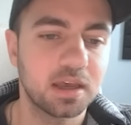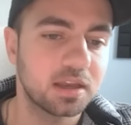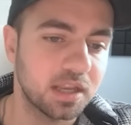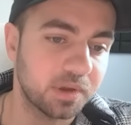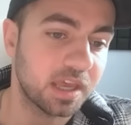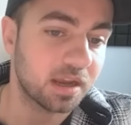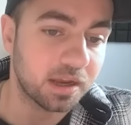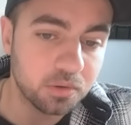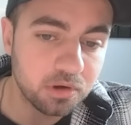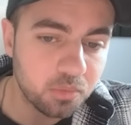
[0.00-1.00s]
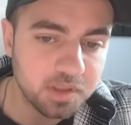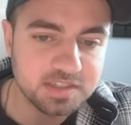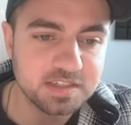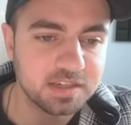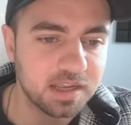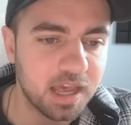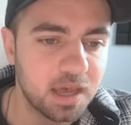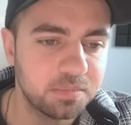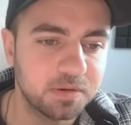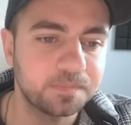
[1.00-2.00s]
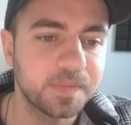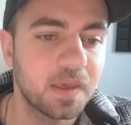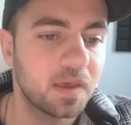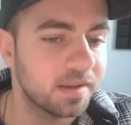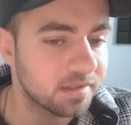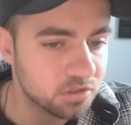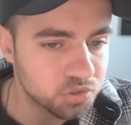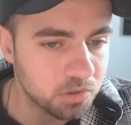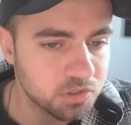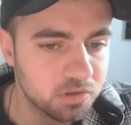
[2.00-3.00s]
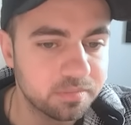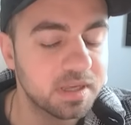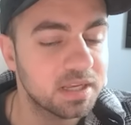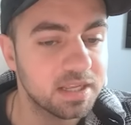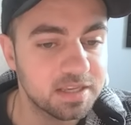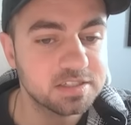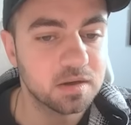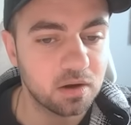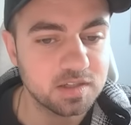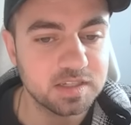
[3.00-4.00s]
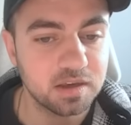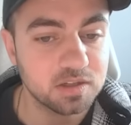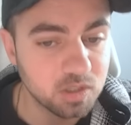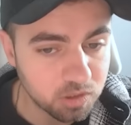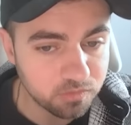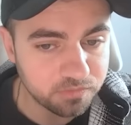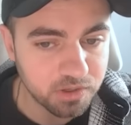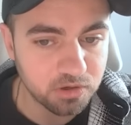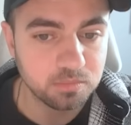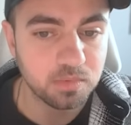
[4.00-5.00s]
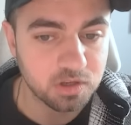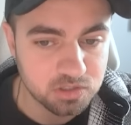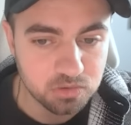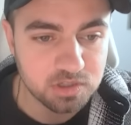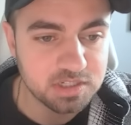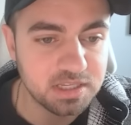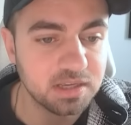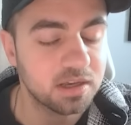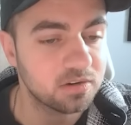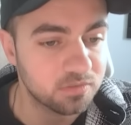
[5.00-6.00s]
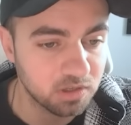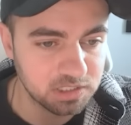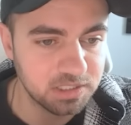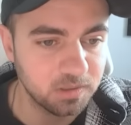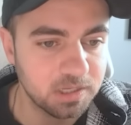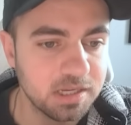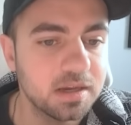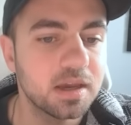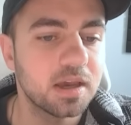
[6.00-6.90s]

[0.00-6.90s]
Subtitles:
Now, again, I don't know when this is going to happen, and in the short term, it is causing a ton of fear, uncertainty, and volatility.